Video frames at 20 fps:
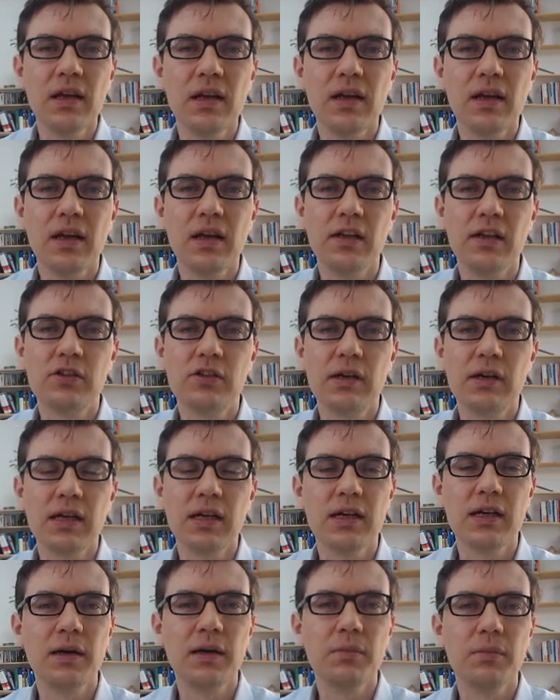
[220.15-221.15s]
a truck
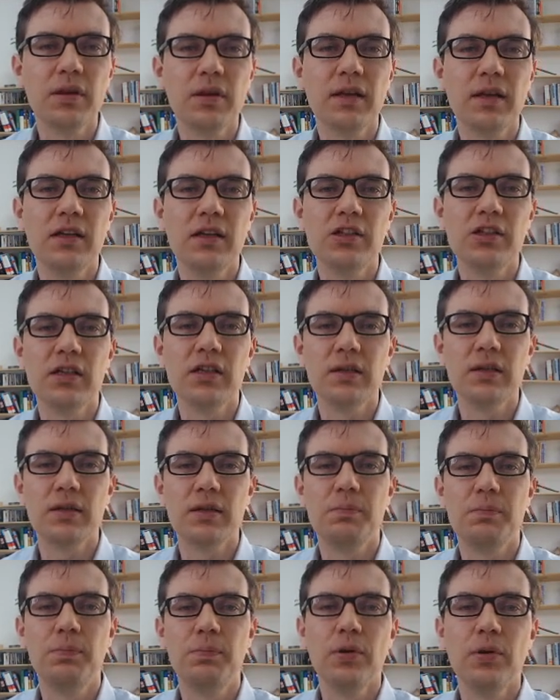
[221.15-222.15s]
comes and
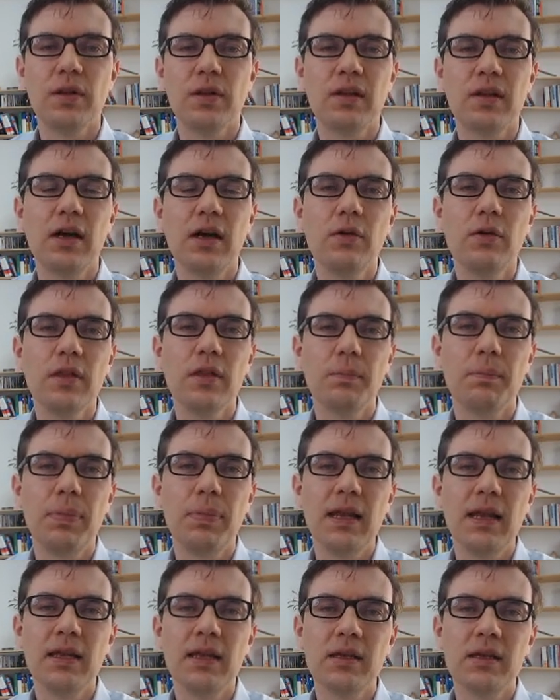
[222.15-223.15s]
just puts down the
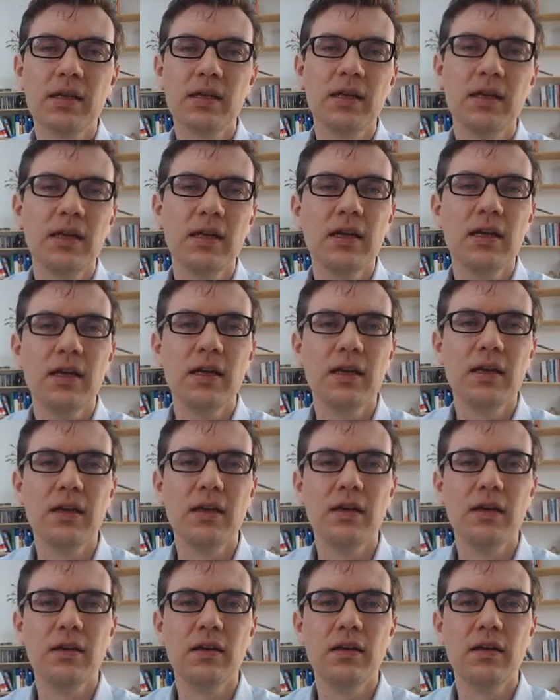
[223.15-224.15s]
pallet
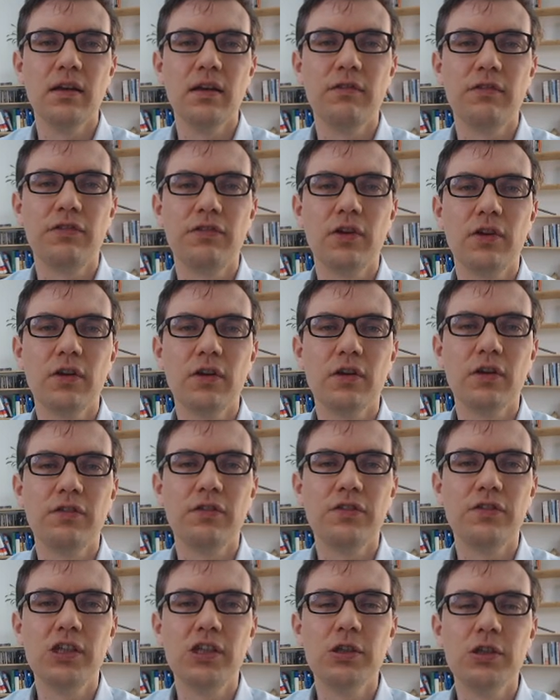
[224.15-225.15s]
in front of
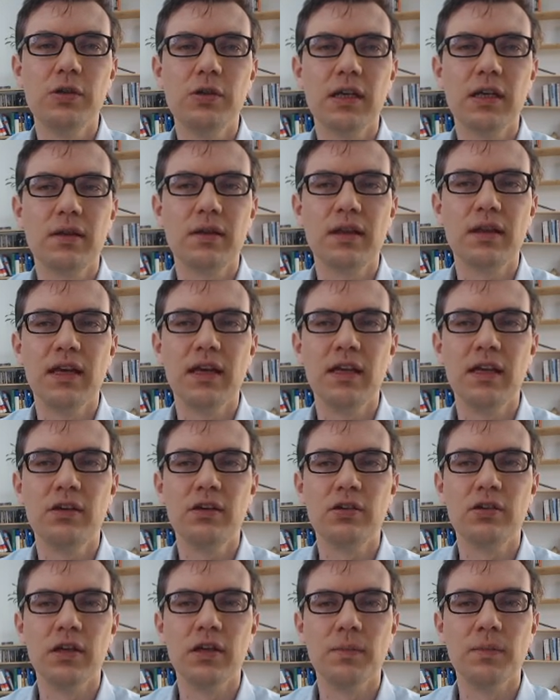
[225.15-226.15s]
Geotech's
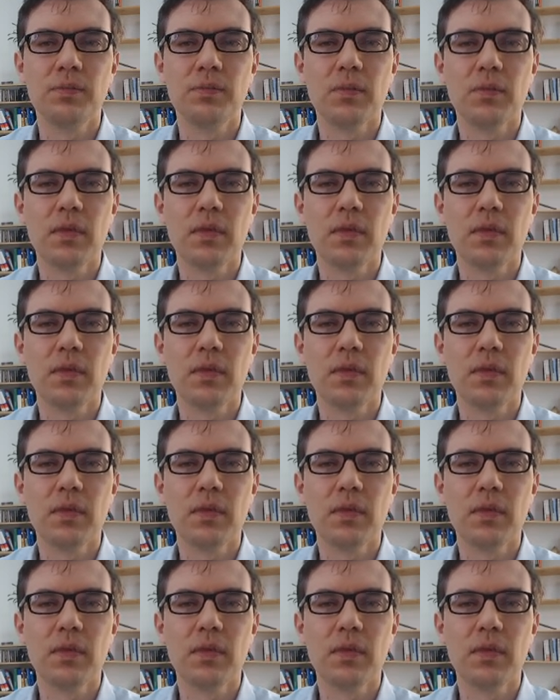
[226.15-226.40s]
entry.